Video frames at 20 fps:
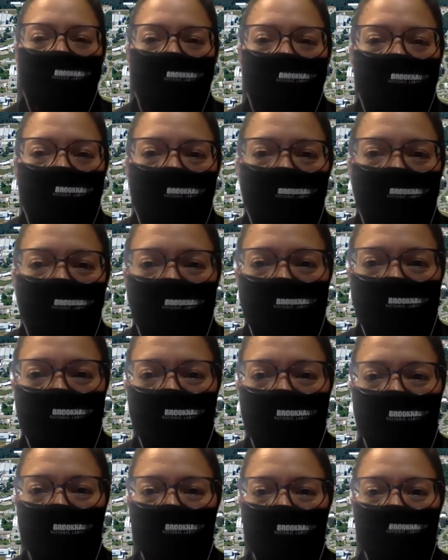our,
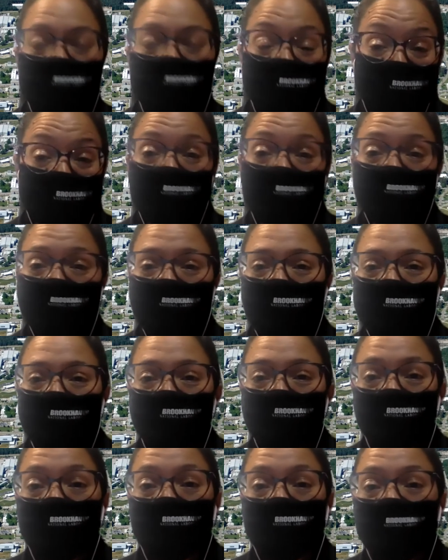our facility is
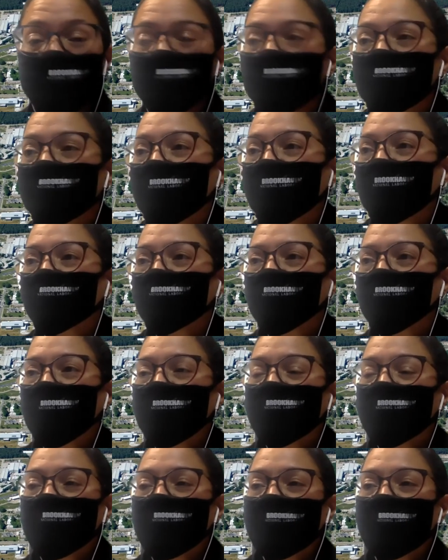unique in that way.